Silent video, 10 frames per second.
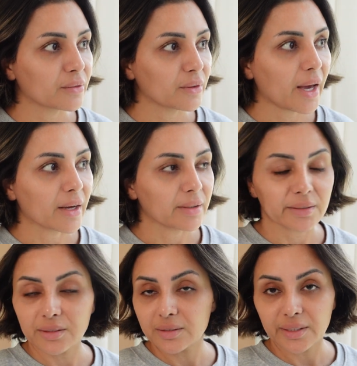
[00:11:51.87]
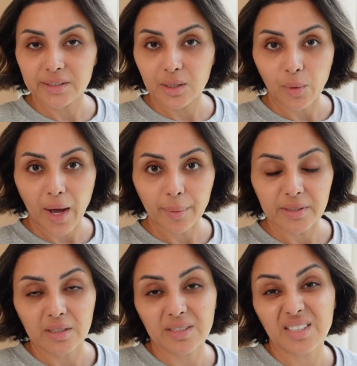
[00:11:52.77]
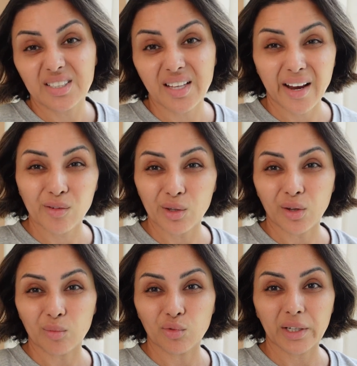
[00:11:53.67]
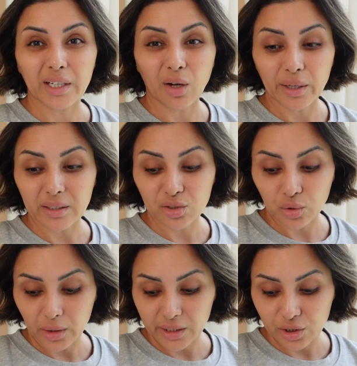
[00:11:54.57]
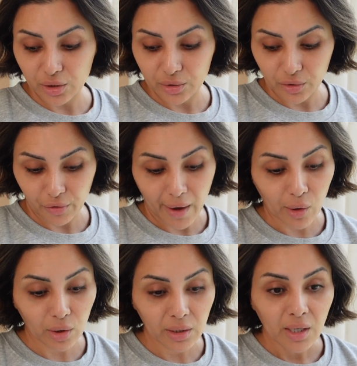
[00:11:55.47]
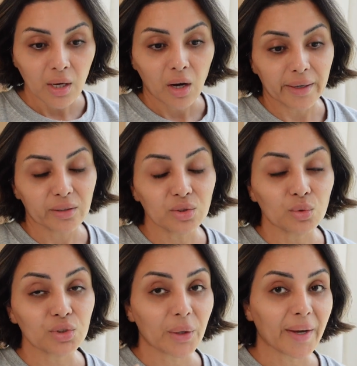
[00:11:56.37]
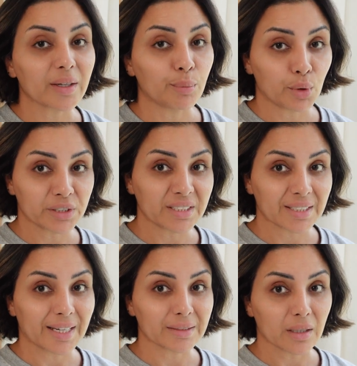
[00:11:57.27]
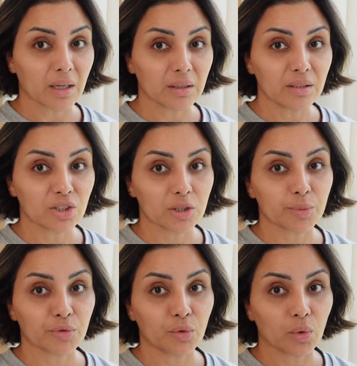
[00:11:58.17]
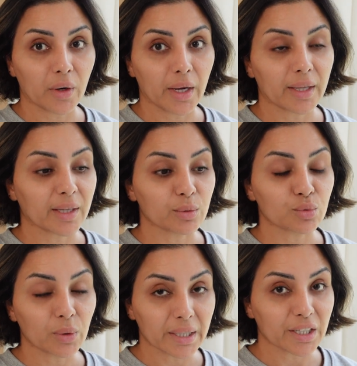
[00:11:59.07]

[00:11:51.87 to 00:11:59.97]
yeah, let's see what happens, because this is the area that I'm really like struggling to lose the fat on. I also had a body scan done just before it, and that was really